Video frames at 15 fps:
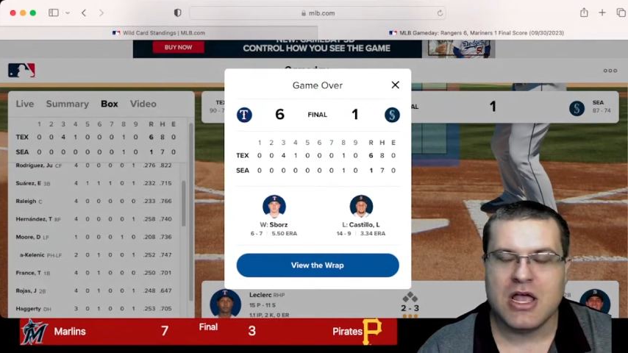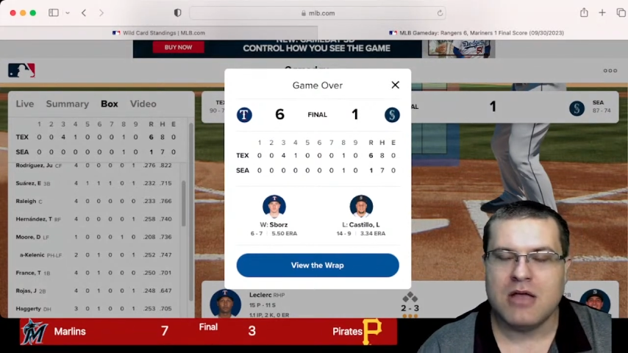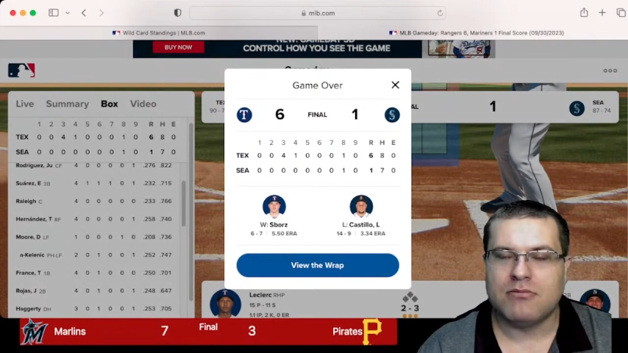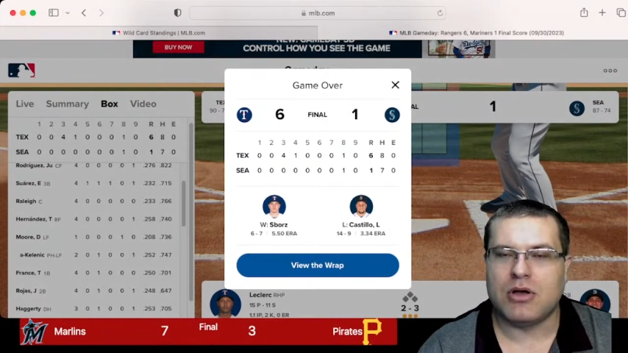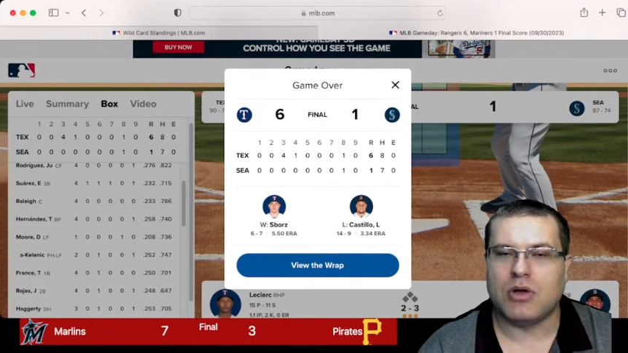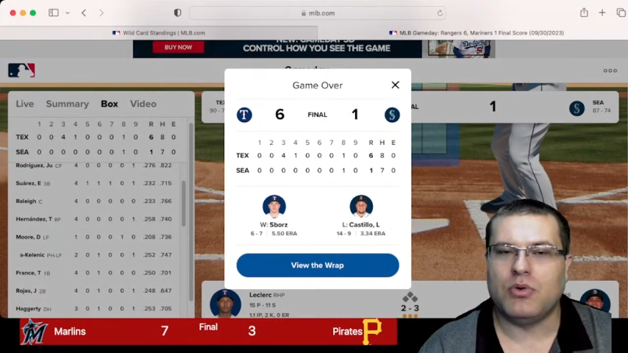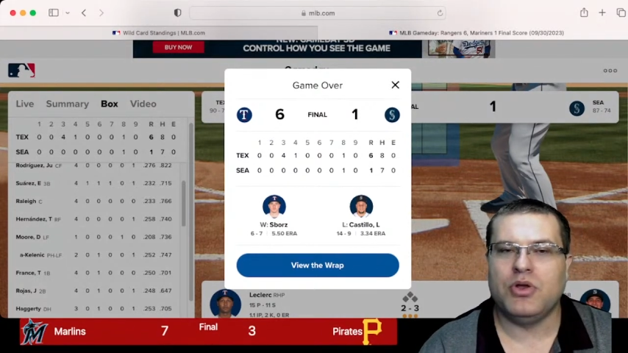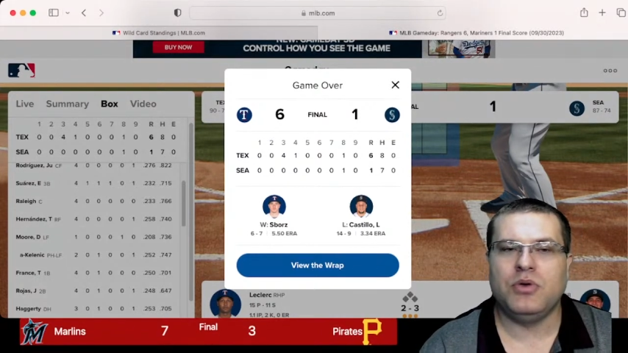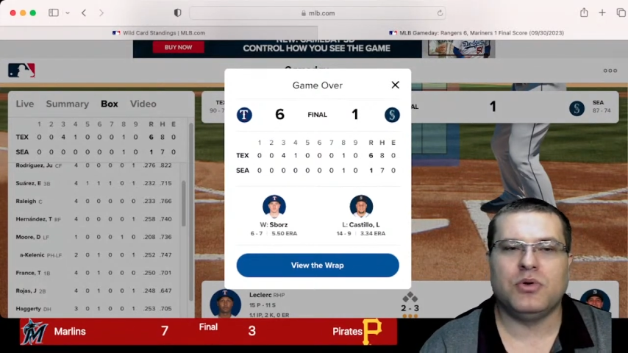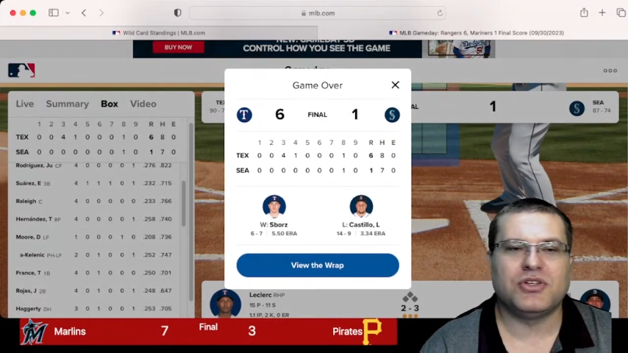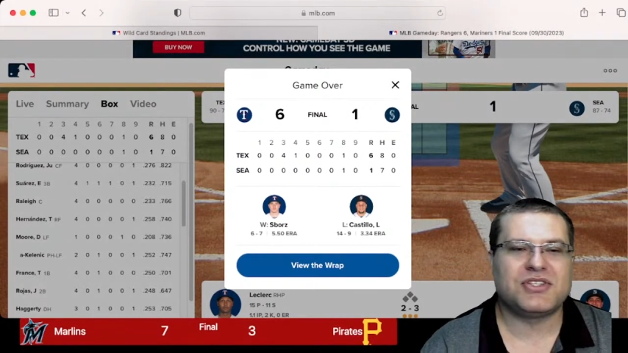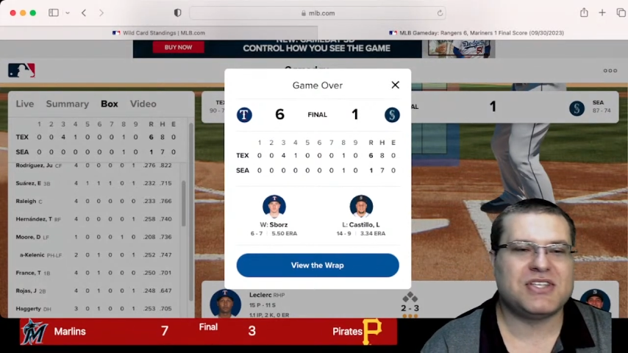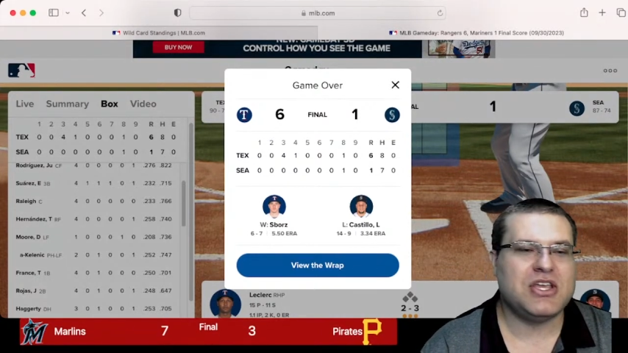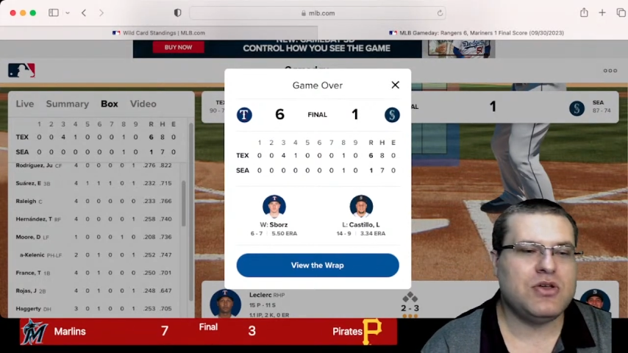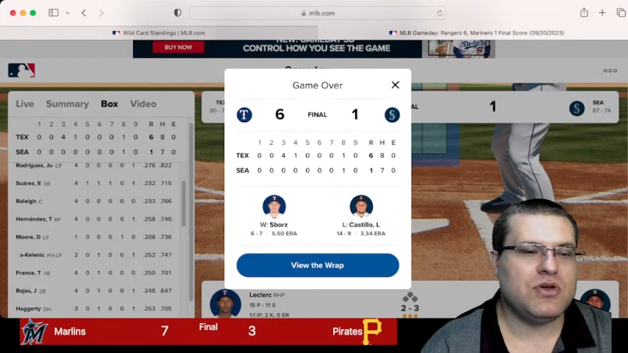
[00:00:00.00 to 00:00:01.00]
but we will
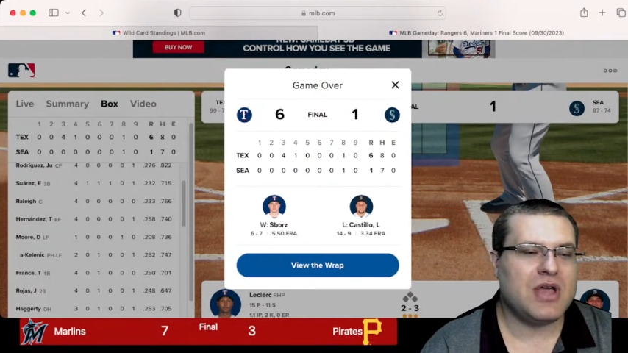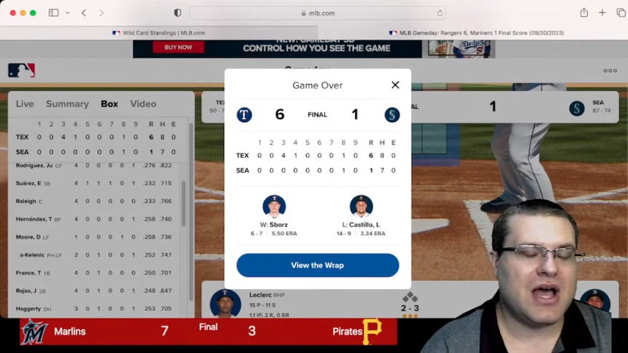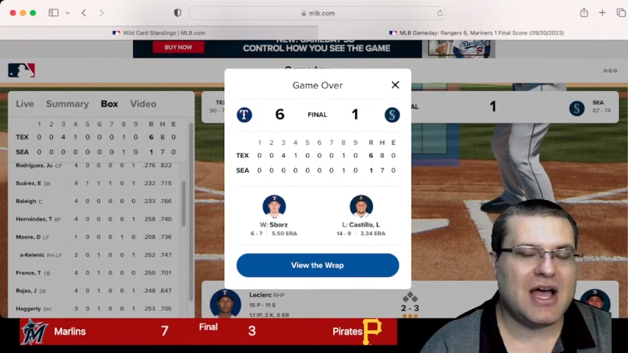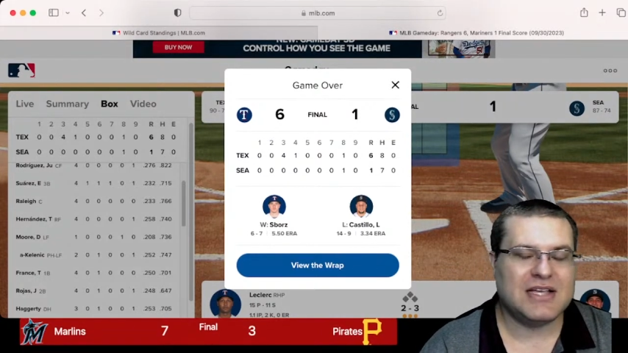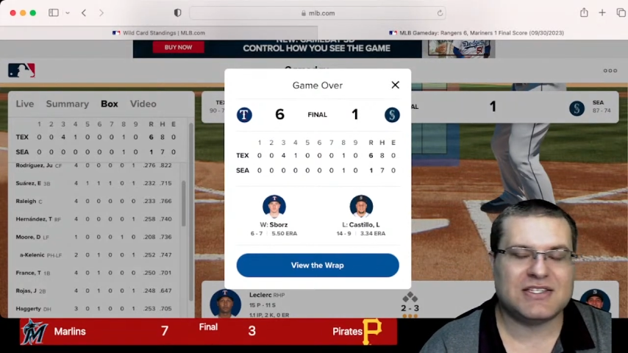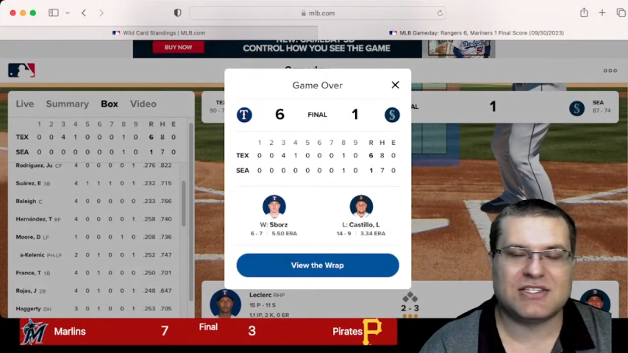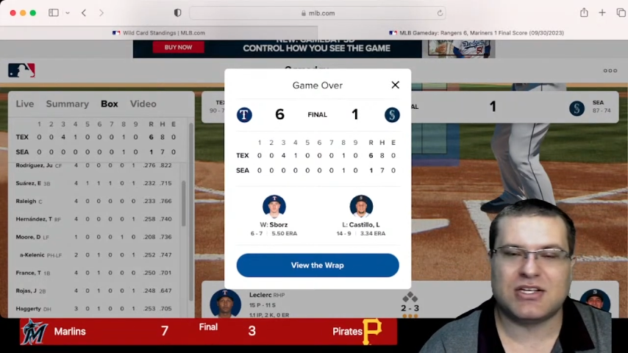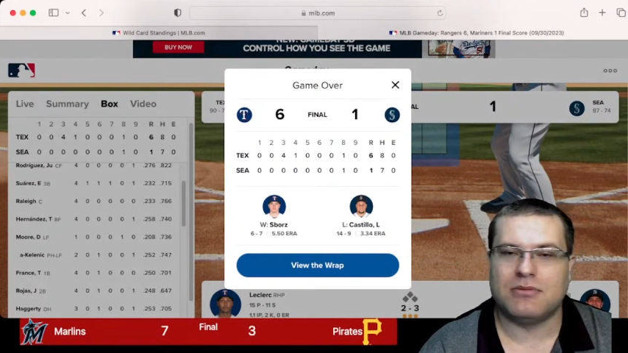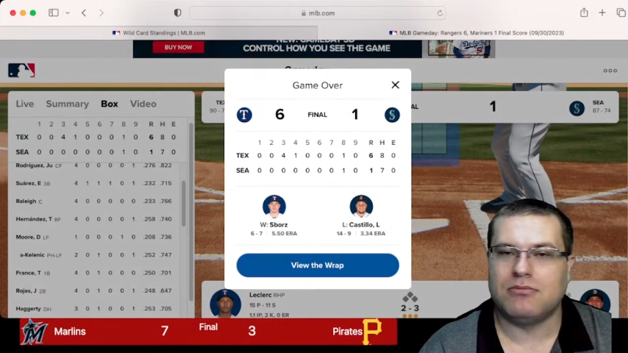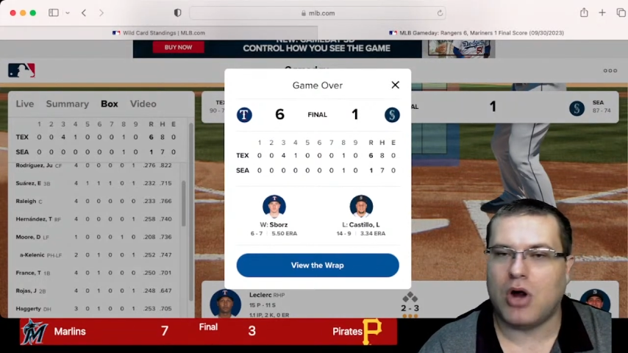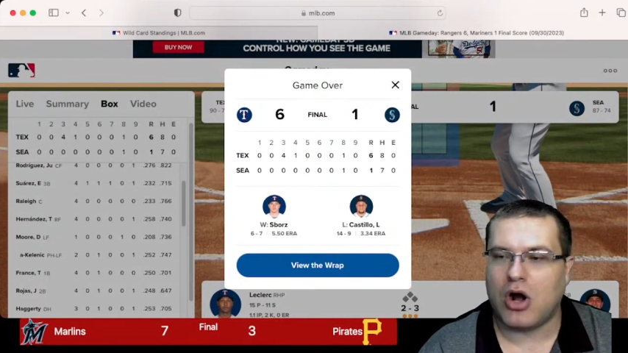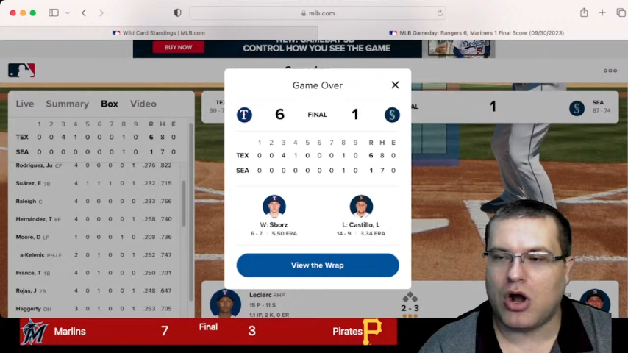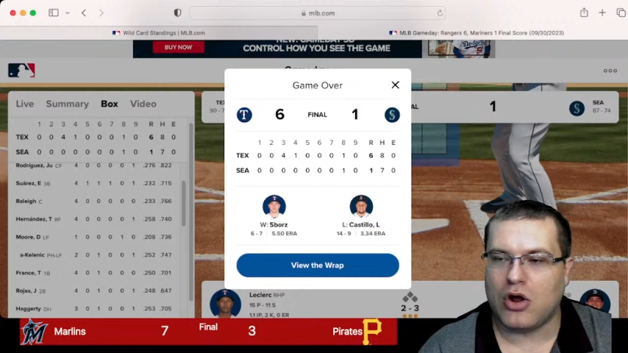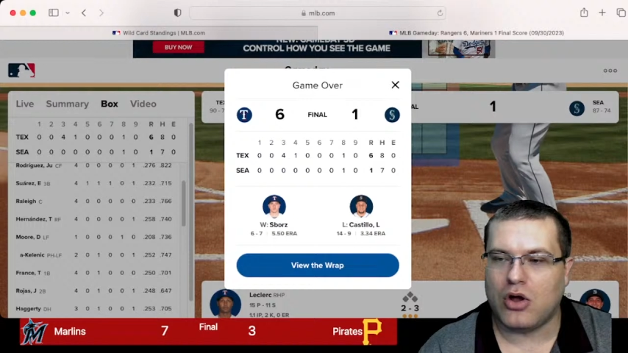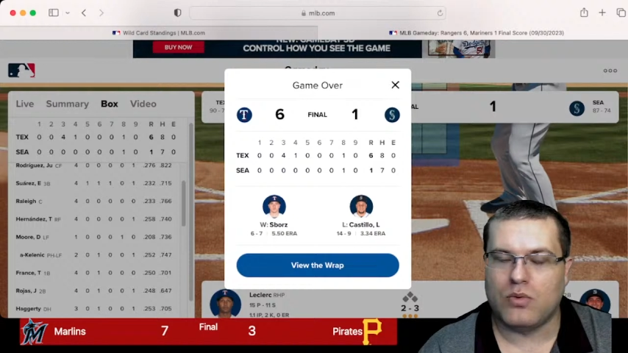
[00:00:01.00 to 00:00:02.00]
see you guys
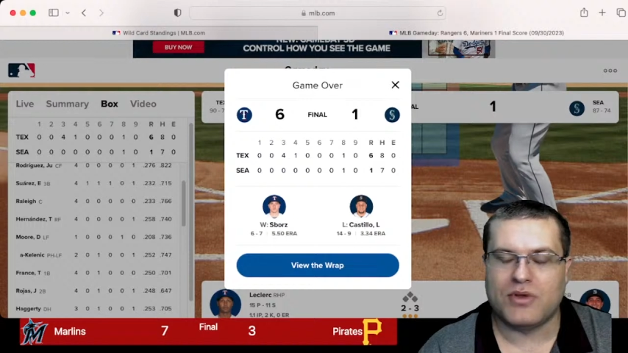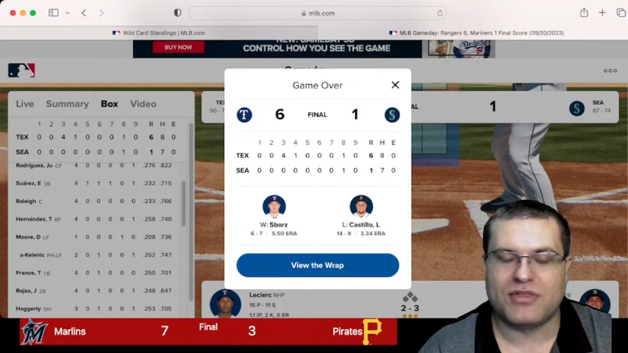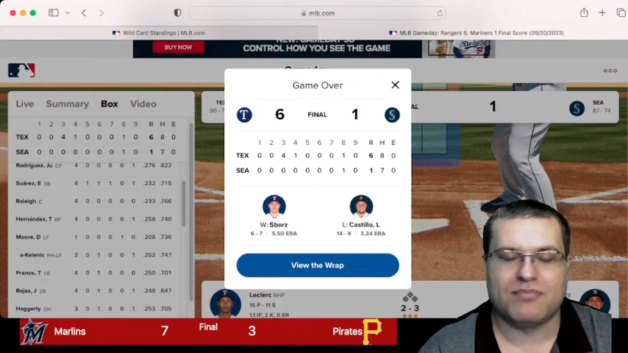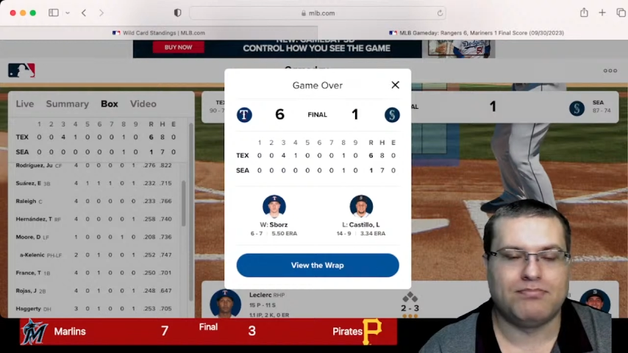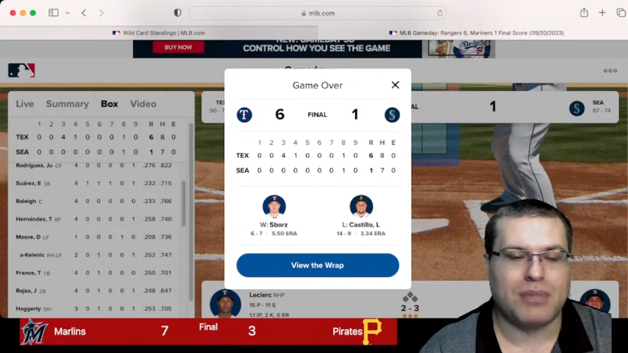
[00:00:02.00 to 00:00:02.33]
tomorrow with